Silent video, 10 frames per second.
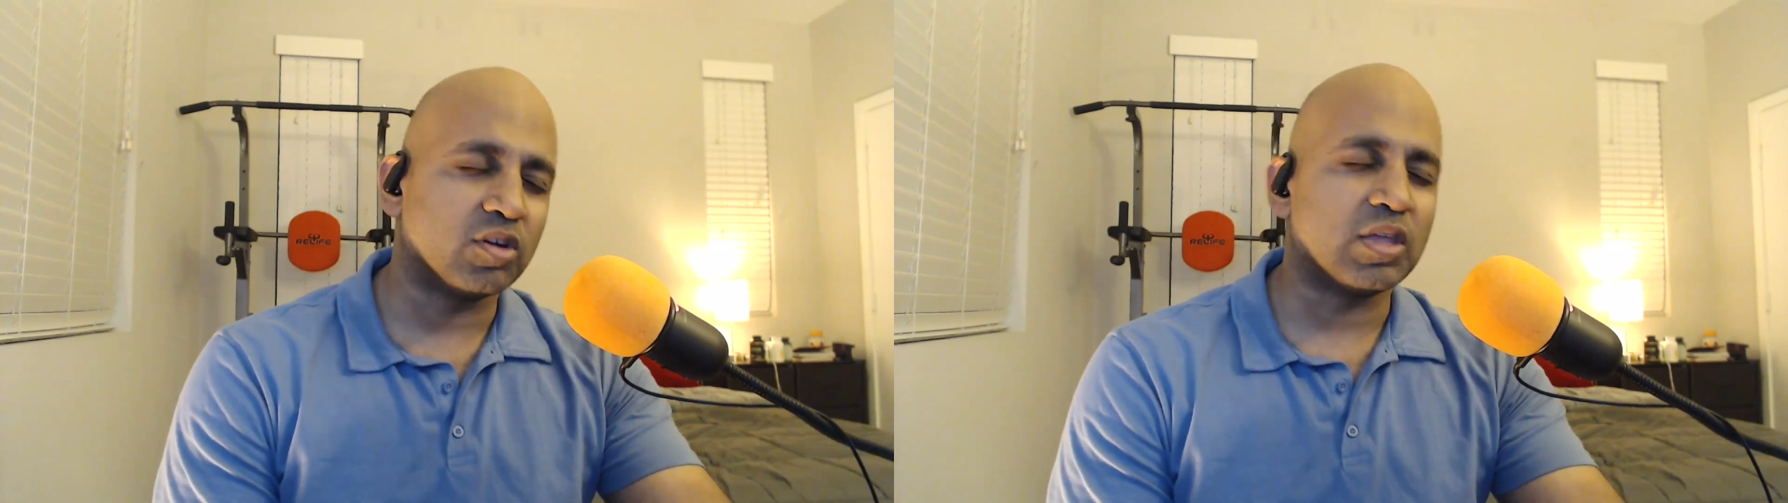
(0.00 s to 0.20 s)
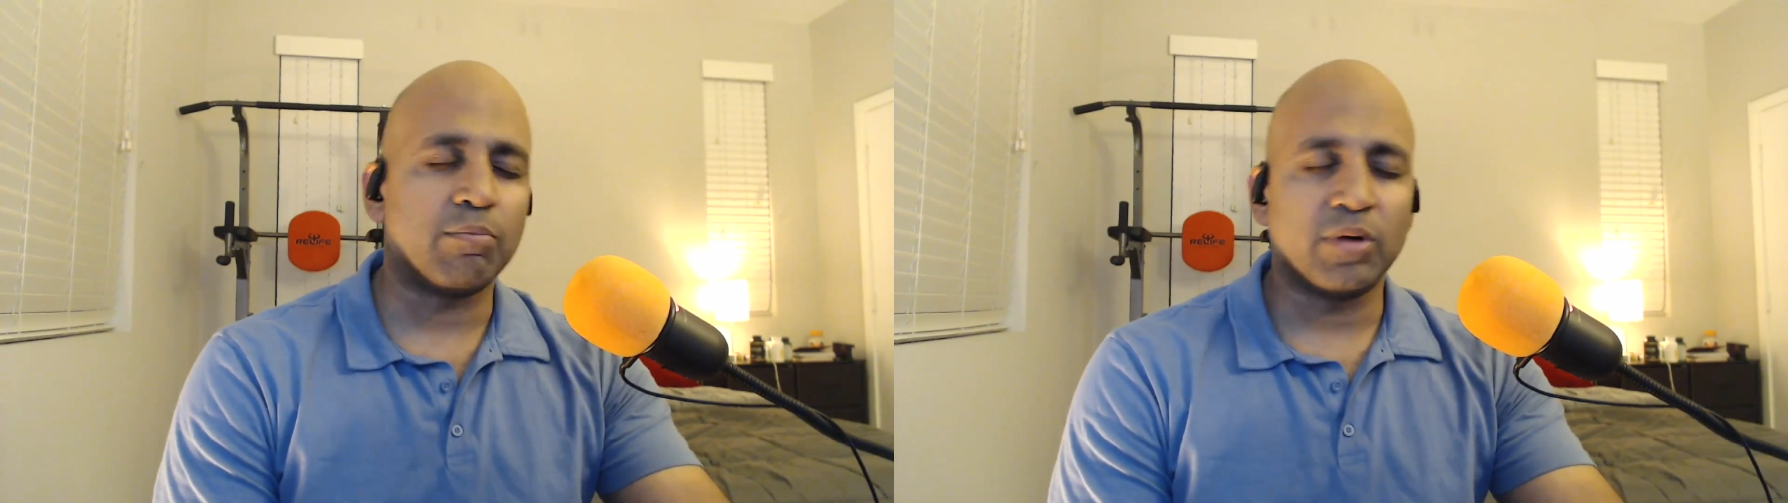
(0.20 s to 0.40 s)

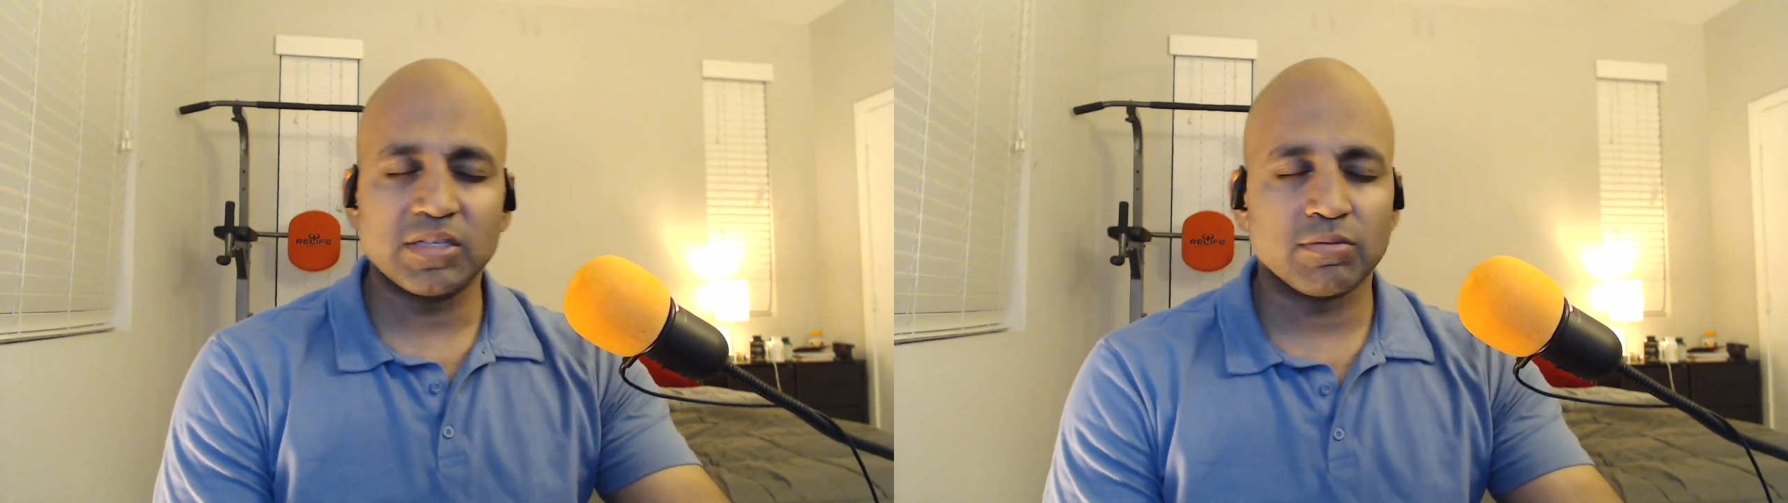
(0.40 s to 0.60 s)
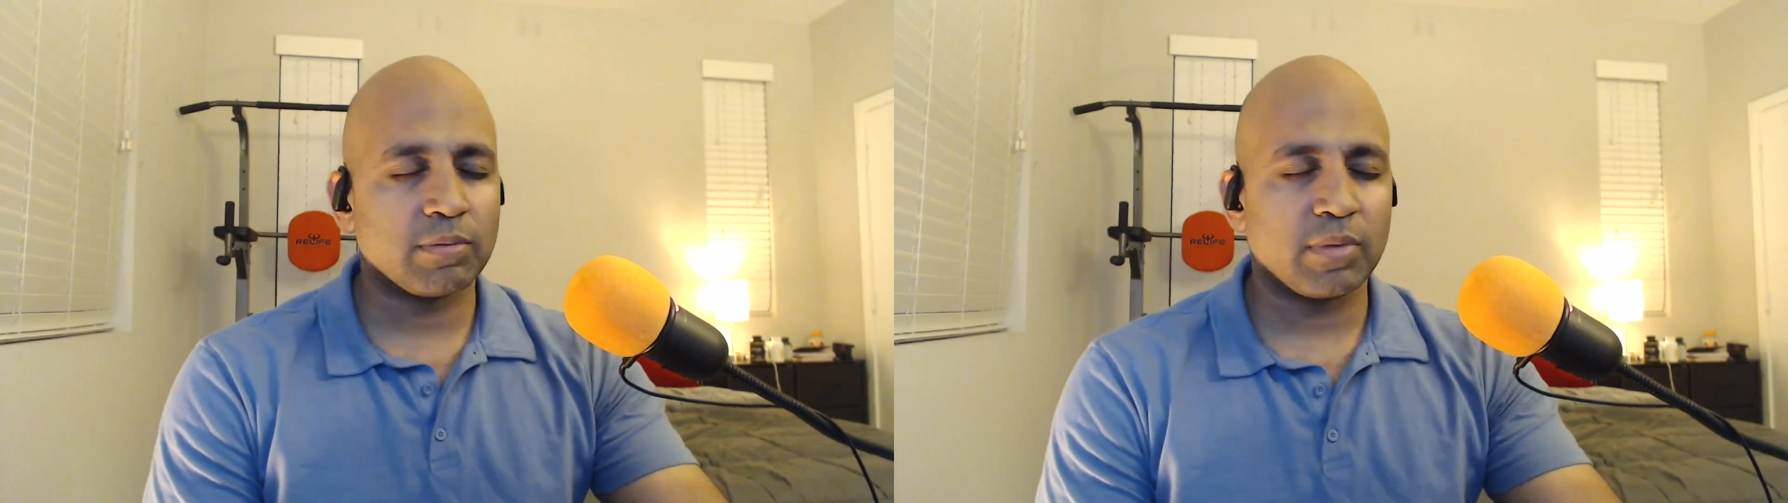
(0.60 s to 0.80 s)
that brings
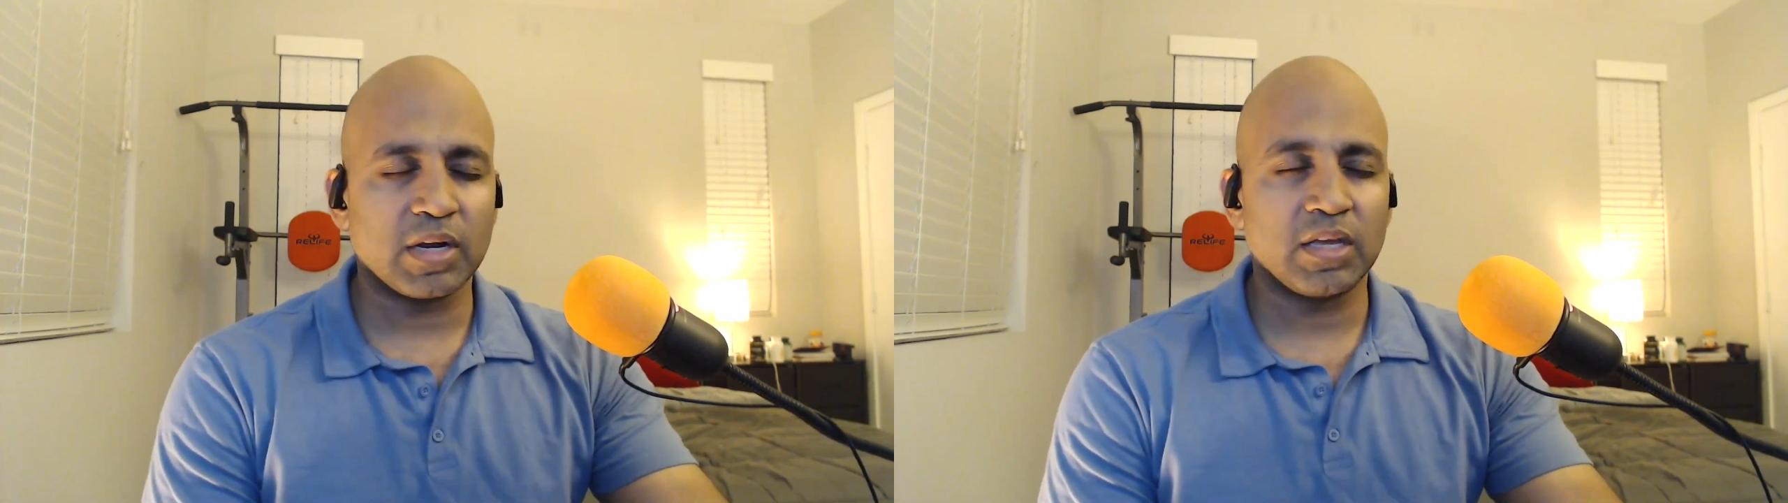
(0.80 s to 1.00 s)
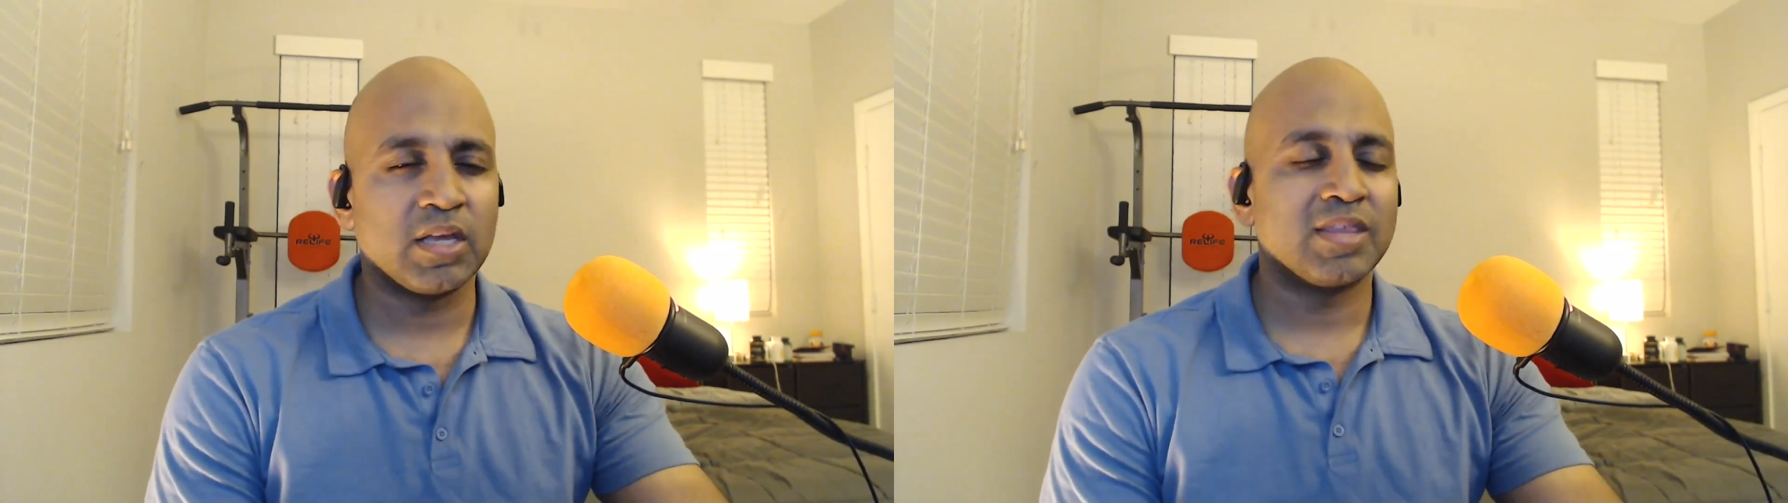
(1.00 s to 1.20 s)
them the money,